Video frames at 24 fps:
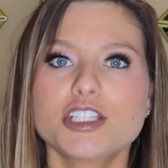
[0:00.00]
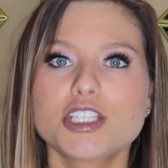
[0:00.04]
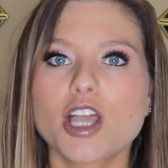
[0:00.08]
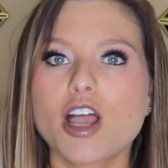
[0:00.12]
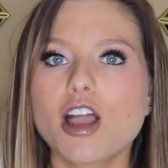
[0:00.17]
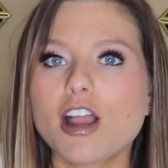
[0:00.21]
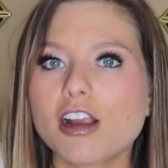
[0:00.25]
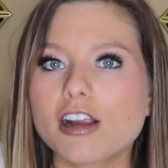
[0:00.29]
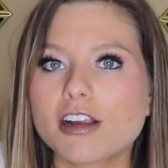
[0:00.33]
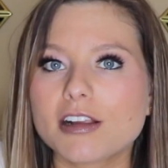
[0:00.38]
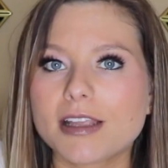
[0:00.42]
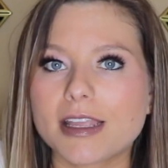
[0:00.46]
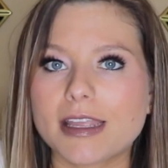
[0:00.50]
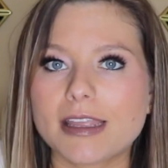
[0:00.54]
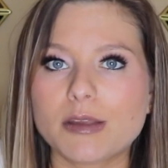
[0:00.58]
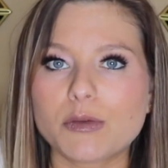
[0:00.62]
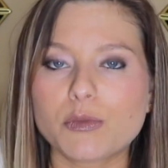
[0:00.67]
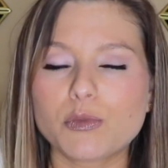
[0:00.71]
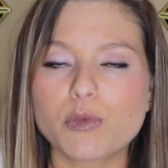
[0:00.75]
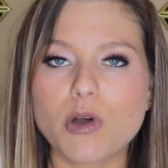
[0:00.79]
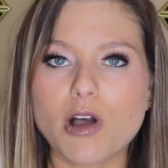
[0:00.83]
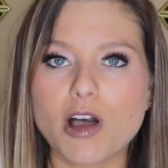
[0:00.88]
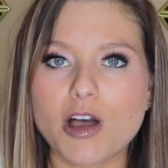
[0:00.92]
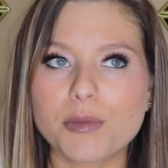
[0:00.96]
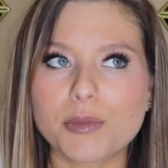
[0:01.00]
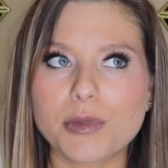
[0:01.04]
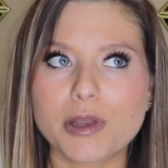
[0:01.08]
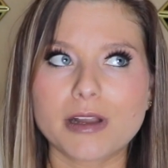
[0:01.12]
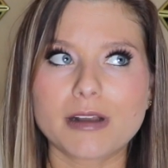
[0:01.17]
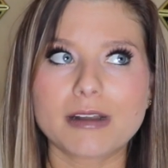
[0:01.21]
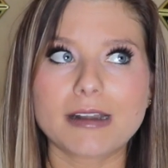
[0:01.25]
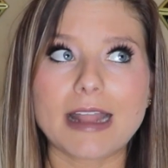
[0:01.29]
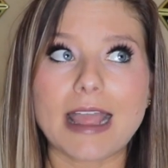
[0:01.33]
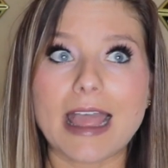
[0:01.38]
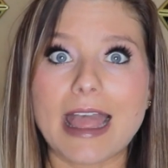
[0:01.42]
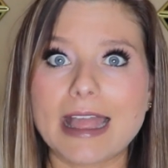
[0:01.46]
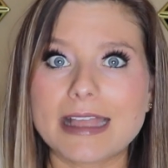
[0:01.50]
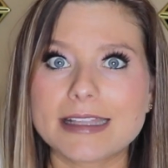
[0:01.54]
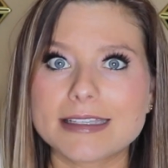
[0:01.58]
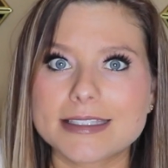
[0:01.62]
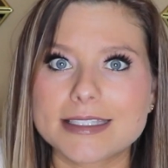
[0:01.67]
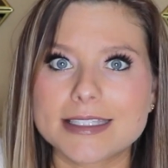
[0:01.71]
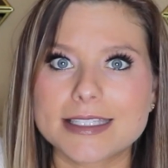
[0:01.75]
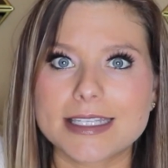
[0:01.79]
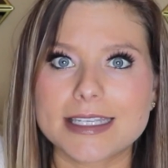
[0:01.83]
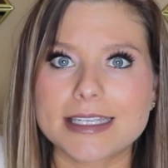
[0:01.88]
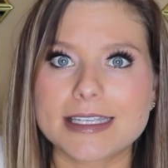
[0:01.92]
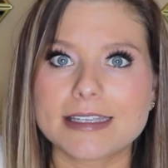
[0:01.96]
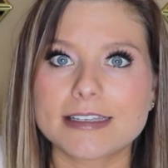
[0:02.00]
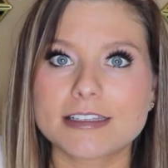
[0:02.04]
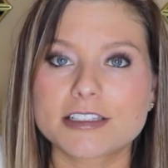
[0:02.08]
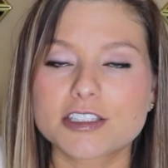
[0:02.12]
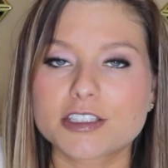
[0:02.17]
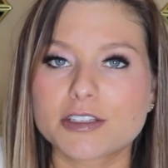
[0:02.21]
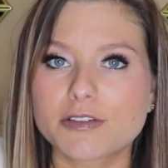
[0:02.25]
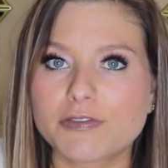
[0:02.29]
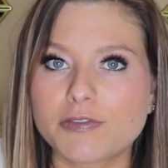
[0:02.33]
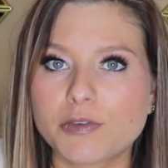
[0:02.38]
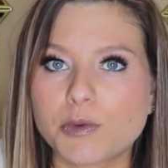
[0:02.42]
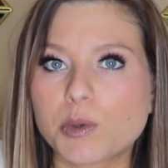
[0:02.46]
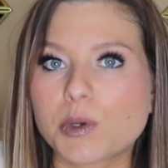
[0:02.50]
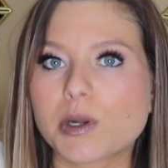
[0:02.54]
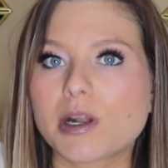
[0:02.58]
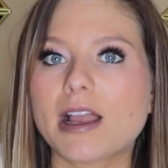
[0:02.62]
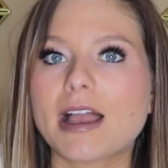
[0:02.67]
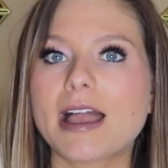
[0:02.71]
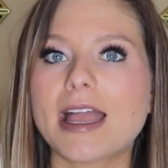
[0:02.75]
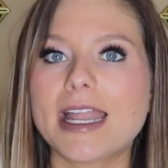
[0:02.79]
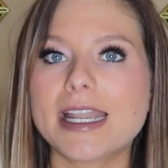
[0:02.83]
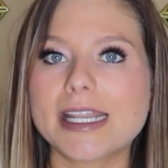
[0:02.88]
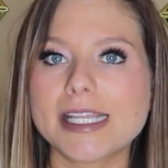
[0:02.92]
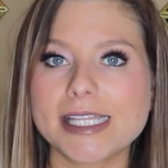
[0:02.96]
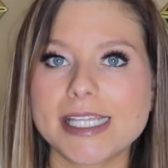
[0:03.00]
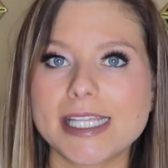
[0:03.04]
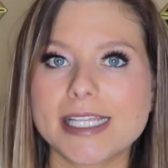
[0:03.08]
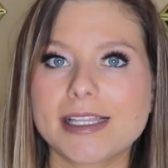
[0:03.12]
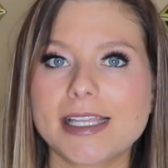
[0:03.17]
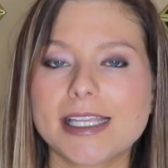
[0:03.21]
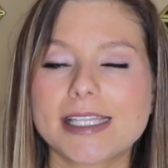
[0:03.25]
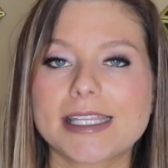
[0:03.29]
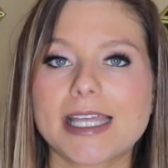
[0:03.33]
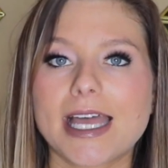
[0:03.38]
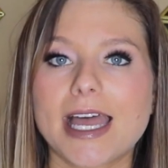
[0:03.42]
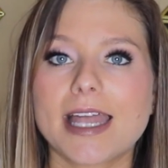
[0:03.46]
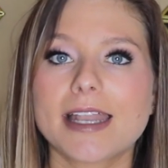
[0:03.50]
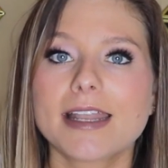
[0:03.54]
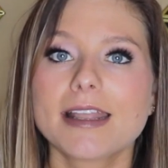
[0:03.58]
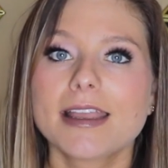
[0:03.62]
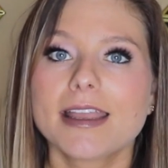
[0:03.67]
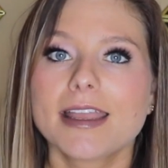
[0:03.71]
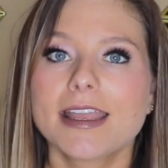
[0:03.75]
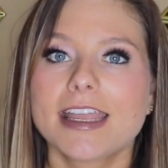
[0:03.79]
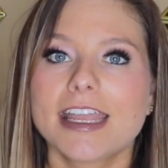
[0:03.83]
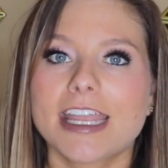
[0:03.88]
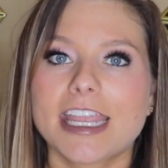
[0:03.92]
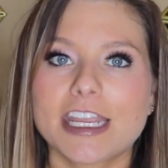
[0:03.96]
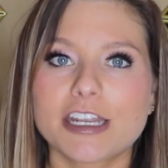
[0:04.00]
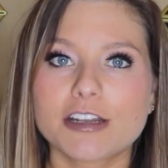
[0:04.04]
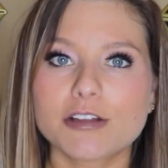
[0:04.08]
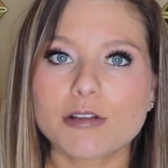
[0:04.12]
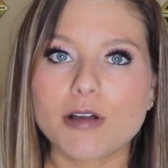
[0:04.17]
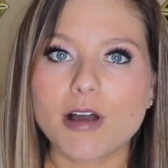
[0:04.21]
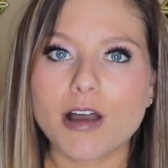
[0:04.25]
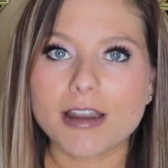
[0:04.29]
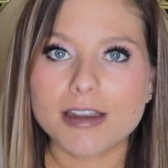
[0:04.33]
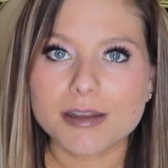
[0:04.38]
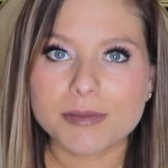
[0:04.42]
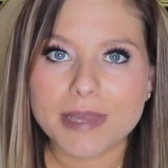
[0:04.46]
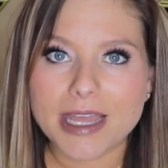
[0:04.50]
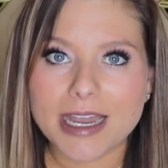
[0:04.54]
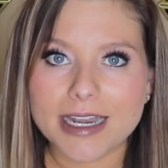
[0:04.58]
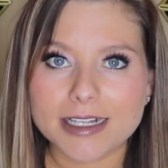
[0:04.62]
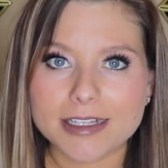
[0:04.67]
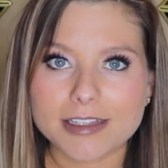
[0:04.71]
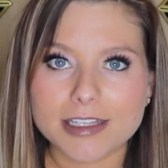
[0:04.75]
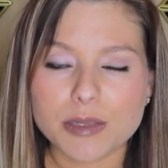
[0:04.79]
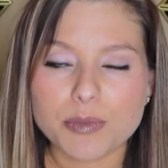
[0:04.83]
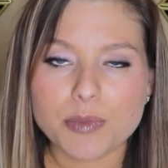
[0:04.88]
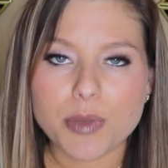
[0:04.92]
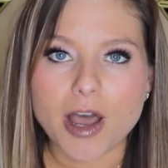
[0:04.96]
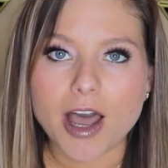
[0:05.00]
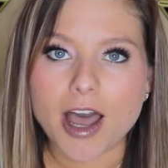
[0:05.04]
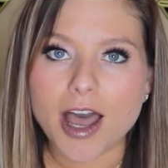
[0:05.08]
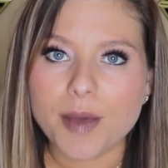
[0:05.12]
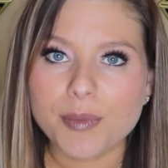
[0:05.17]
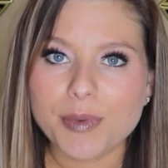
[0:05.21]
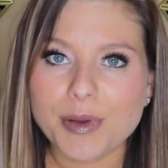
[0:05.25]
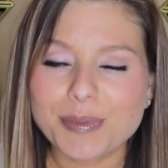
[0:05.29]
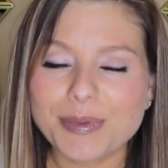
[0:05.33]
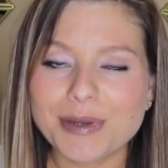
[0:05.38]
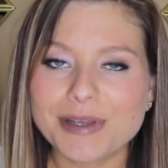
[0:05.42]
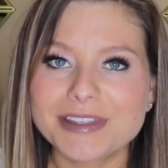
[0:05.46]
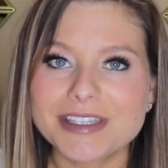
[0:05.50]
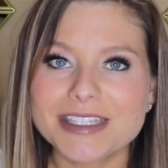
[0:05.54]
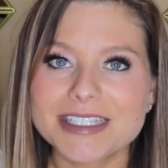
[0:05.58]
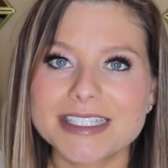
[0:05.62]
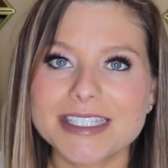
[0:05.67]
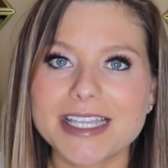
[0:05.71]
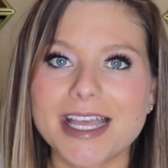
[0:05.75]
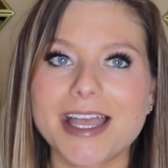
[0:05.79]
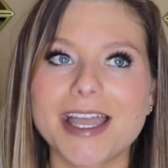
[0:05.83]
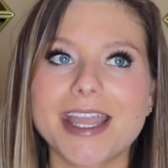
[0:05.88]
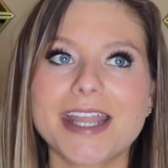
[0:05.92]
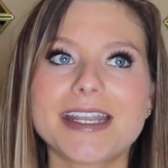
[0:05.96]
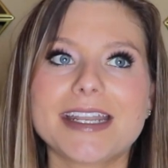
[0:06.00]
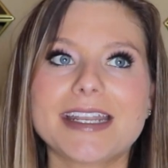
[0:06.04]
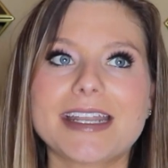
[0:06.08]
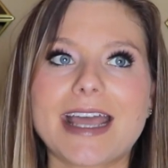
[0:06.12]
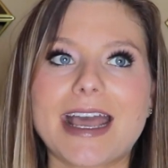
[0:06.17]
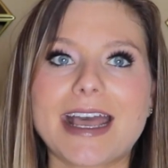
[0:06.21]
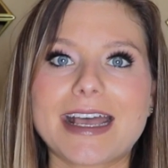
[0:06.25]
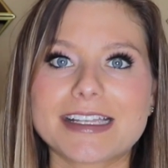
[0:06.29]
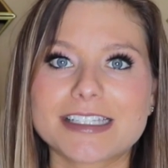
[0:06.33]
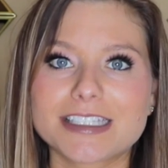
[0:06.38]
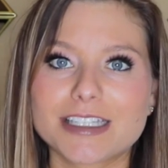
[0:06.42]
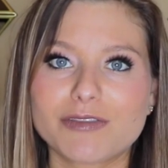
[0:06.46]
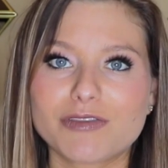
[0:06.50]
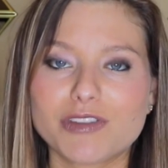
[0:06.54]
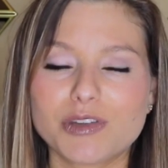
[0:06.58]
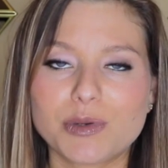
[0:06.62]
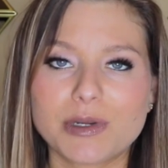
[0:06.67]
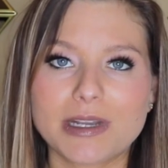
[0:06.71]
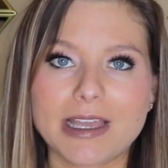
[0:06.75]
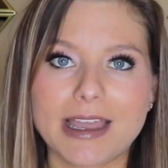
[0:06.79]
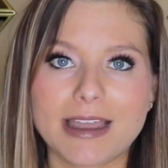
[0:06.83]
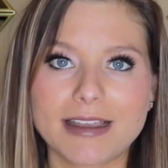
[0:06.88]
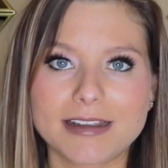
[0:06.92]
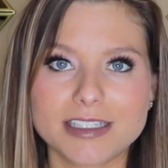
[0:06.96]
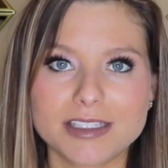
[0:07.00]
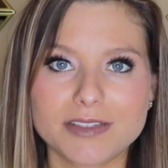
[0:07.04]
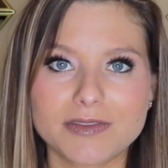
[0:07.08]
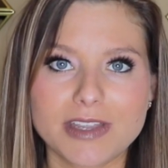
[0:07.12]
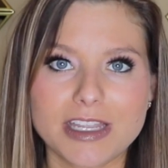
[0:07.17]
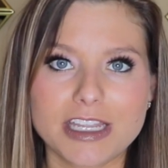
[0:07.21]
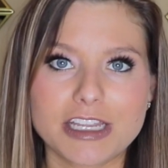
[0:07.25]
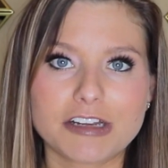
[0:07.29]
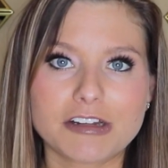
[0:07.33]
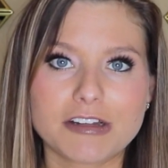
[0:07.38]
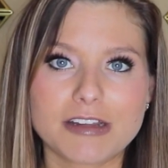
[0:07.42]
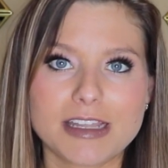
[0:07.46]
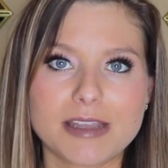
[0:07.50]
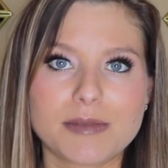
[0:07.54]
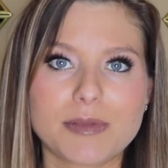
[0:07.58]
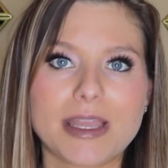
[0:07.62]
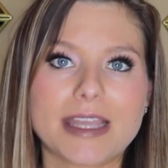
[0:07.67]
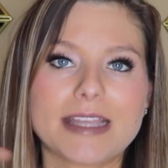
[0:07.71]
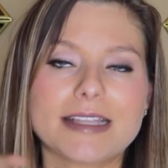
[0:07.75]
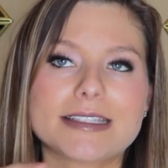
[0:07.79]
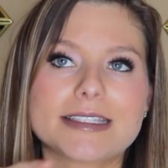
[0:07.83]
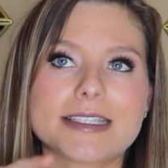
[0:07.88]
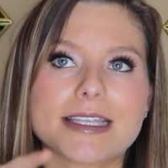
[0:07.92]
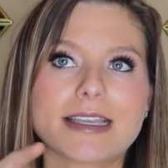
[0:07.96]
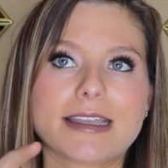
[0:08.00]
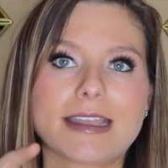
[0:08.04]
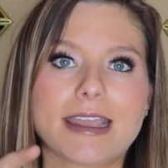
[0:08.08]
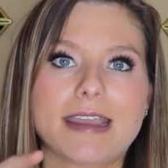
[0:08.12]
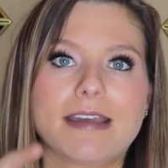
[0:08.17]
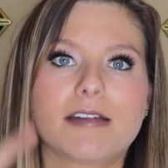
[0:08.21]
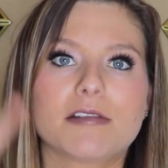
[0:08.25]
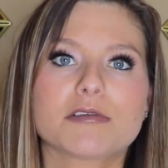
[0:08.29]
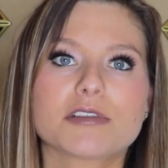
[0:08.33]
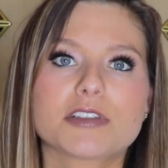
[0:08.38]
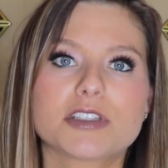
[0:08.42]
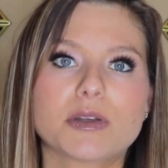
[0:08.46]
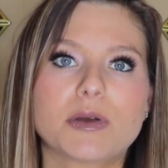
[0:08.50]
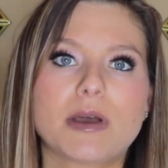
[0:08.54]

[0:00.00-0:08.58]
Target, Walmart, Etsy, Sephora, anything like that, it'll automatically pop up on the side and ask if you want to activate your Ebates account.